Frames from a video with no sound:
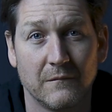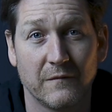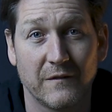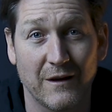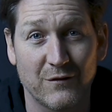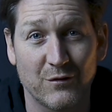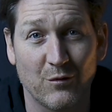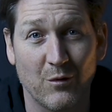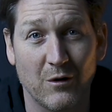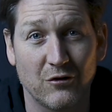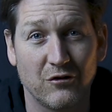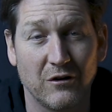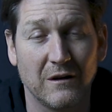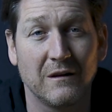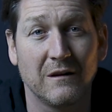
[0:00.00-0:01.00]
Thanks for
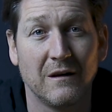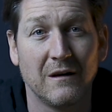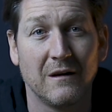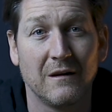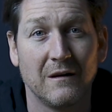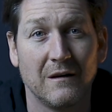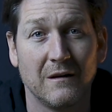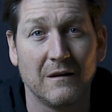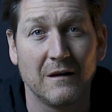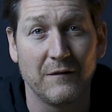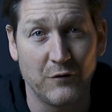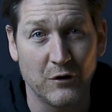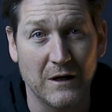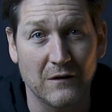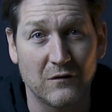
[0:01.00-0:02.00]
watching.
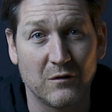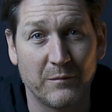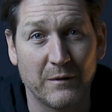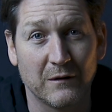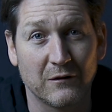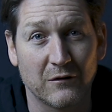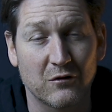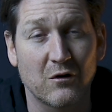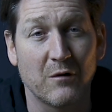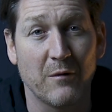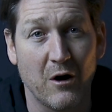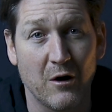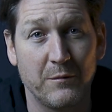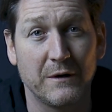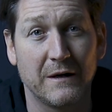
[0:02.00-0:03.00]
If you get to build a scrim,
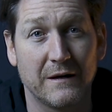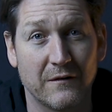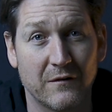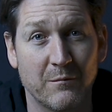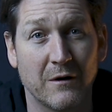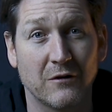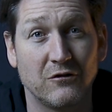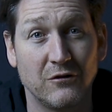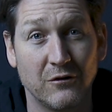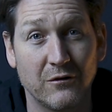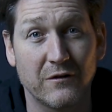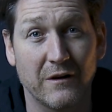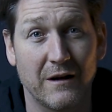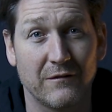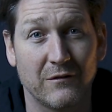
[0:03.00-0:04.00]
I hope you get as much
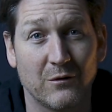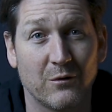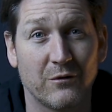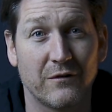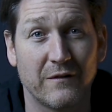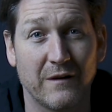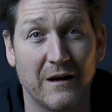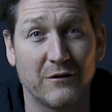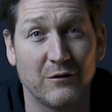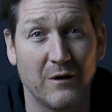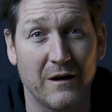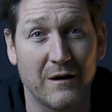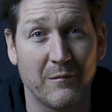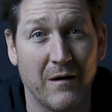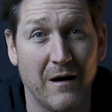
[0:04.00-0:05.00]
use out of yours as I do
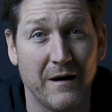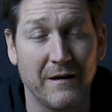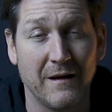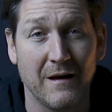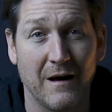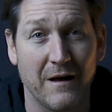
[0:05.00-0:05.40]
out of mine.